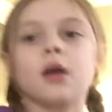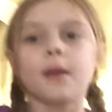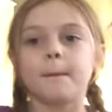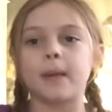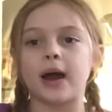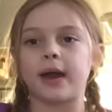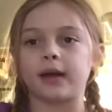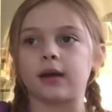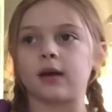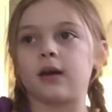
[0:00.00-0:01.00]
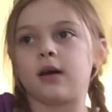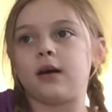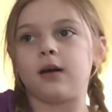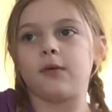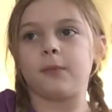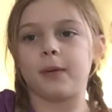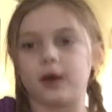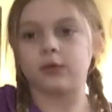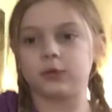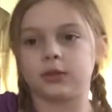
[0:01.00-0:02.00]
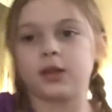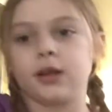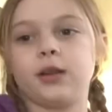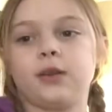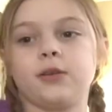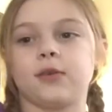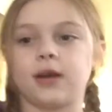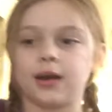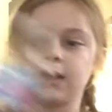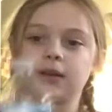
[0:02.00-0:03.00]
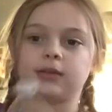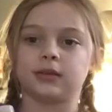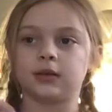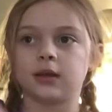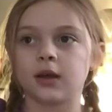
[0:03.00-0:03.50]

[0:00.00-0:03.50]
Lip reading: my bottle just hitting you guys.